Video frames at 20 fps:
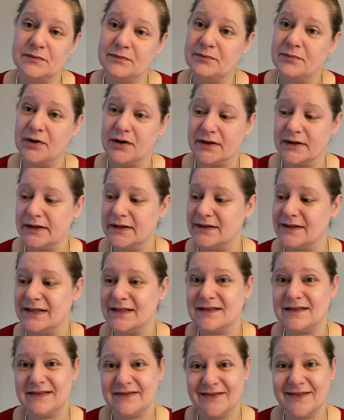but
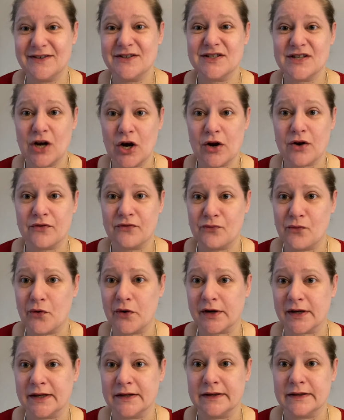there is a lot of
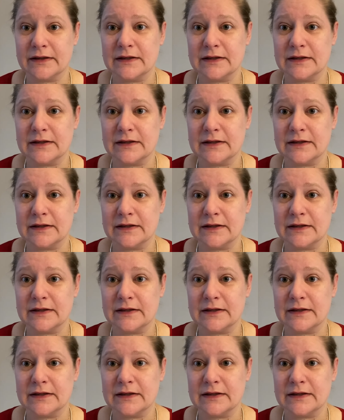work in it.